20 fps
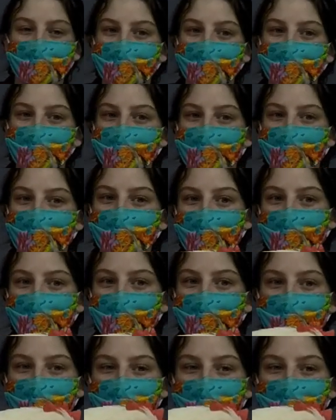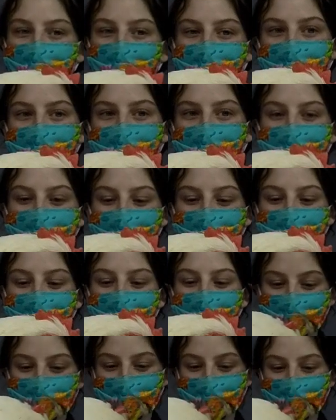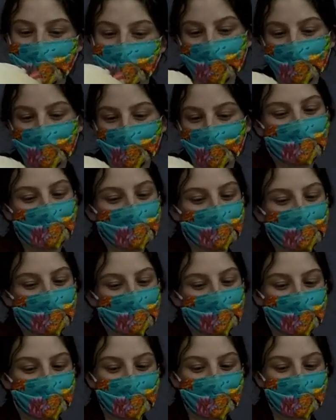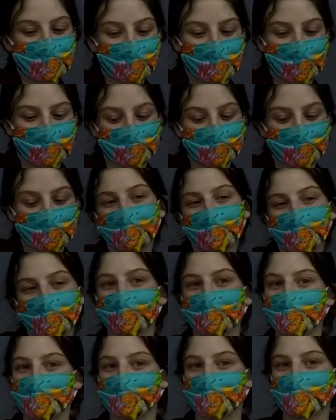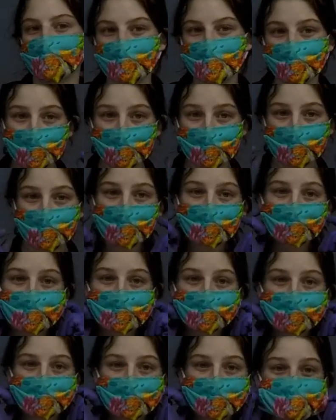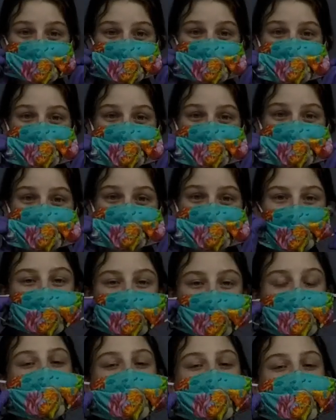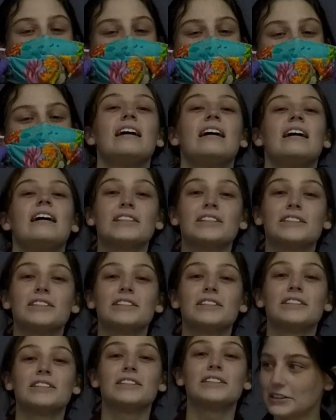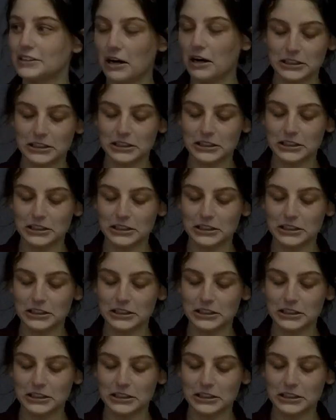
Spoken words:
Our moderator, Whitney, is about 10 feet away from me, and she's also wearing her mask. So I'm going to take mine off so that I can talk to you